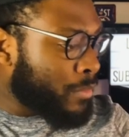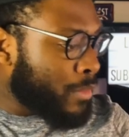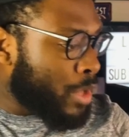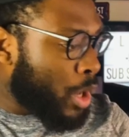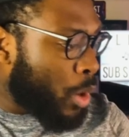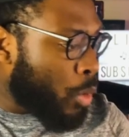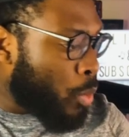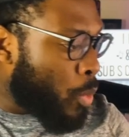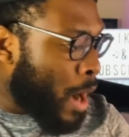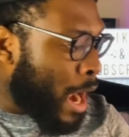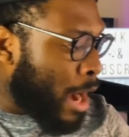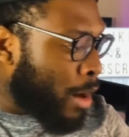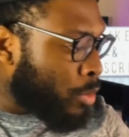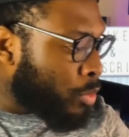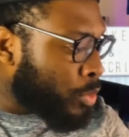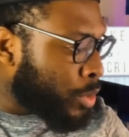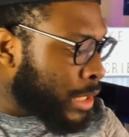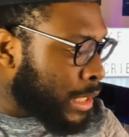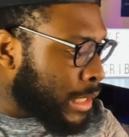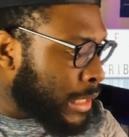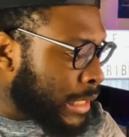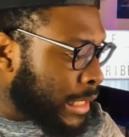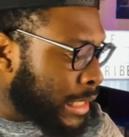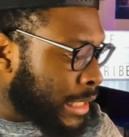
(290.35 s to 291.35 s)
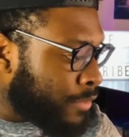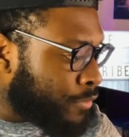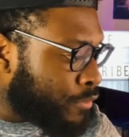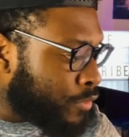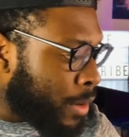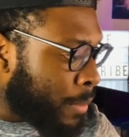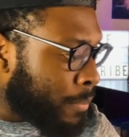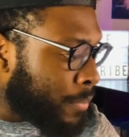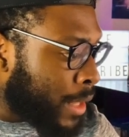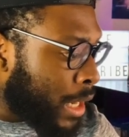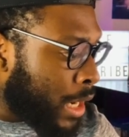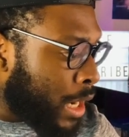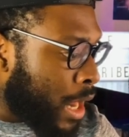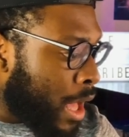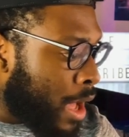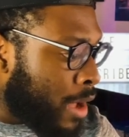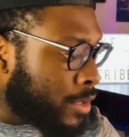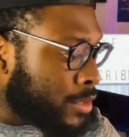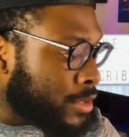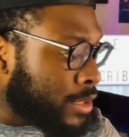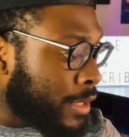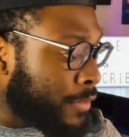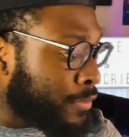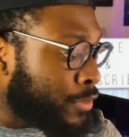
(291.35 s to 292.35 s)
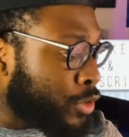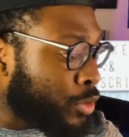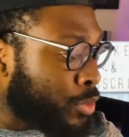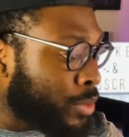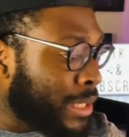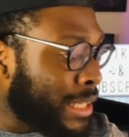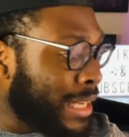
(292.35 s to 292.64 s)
While reeling from the loss of three